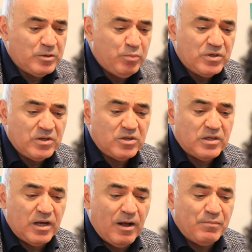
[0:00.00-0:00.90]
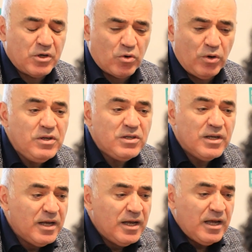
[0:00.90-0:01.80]
Putin's cronies
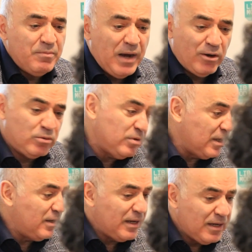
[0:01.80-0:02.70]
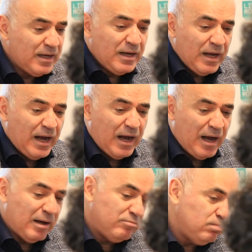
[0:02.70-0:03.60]
about
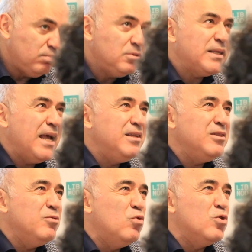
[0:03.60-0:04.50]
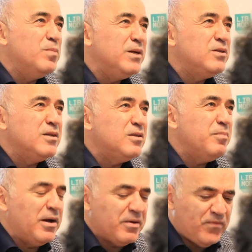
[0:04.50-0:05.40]
not ending the war, but just
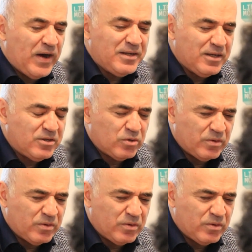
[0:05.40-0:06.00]
about finding